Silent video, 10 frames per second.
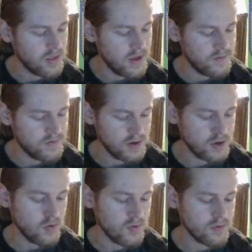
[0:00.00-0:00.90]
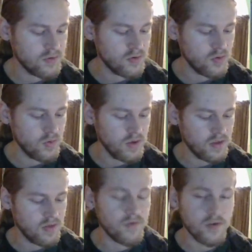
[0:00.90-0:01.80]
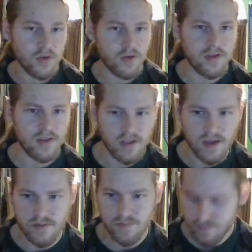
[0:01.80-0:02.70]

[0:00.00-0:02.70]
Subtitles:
that vehicle to its fullest extent.